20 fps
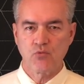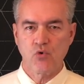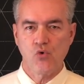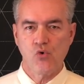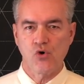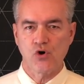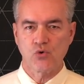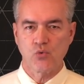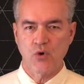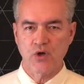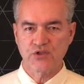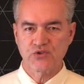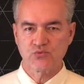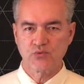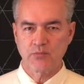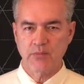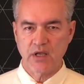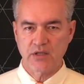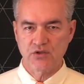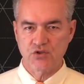or once we
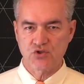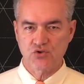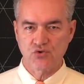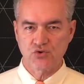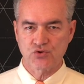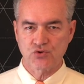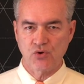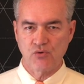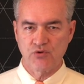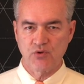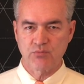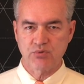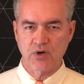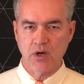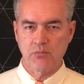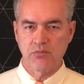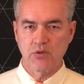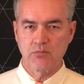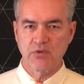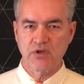manage to solve the problem